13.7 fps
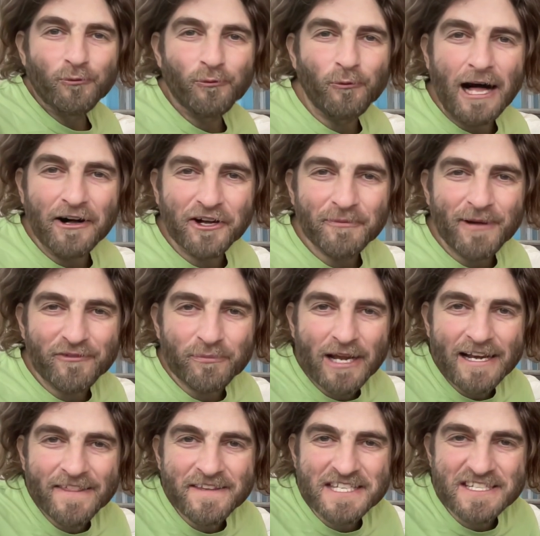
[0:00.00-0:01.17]
Welcome,
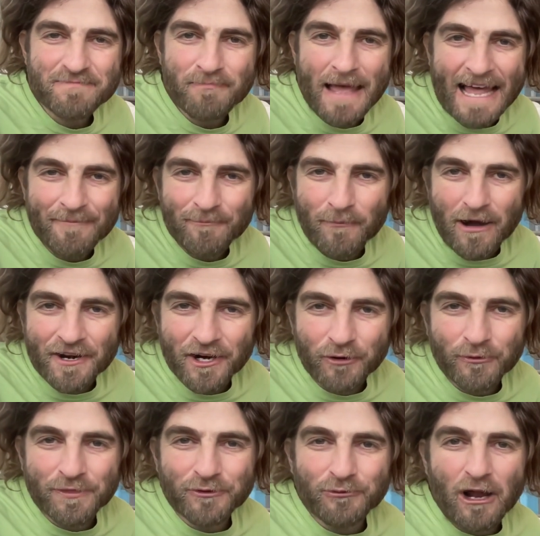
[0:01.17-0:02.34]
everybody. This is Matt Monarch
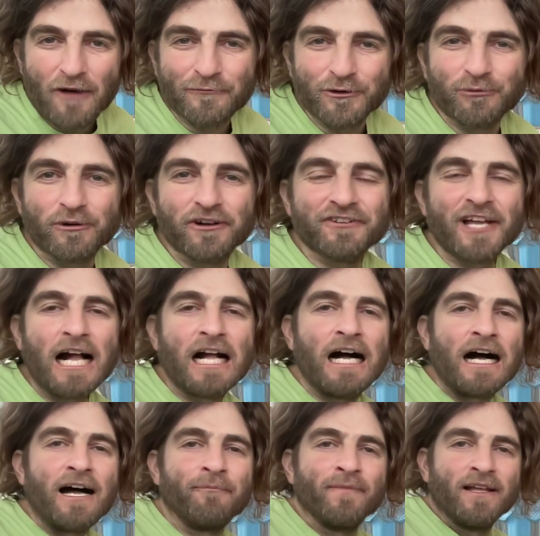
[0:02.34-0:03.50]
with
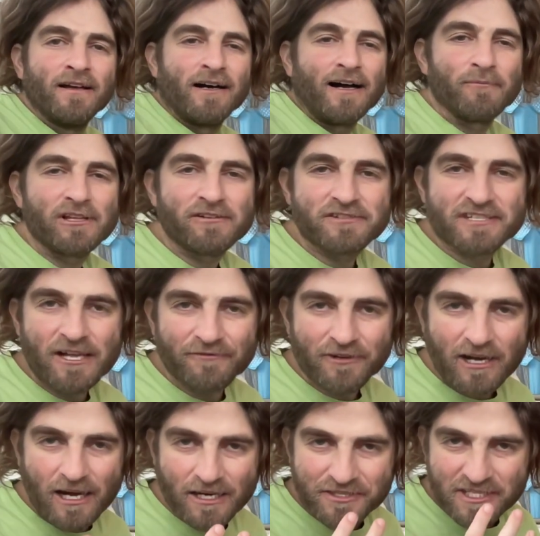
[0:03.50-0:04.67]
therawfoodworld.com. I'm a little
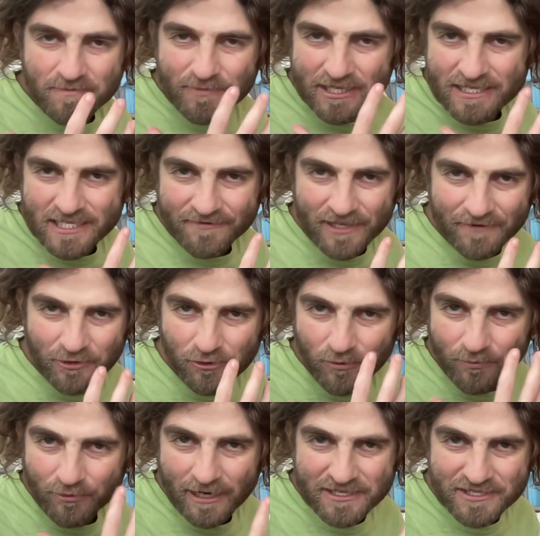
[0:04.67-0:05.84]
self-conscious because I've got the whole
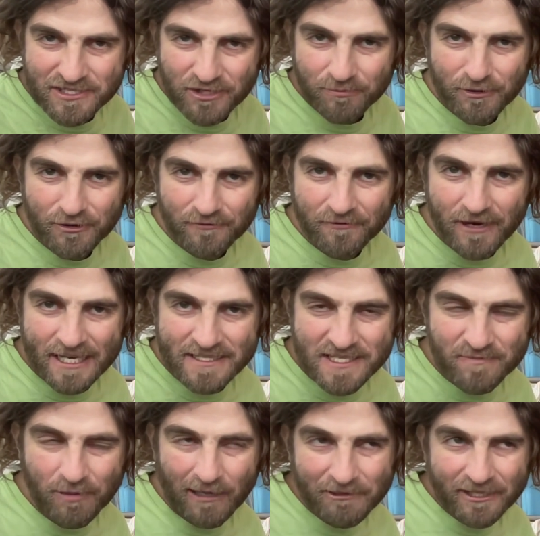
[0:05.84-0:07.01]
prednisone moon face. It's
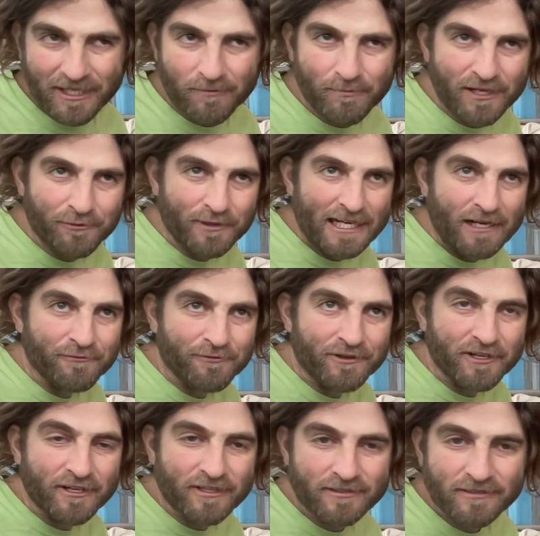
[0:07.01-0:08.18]
probably going to be around
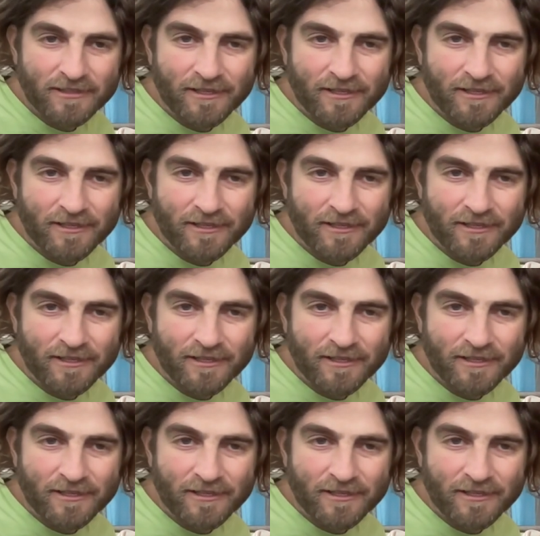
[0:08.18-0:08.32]
for,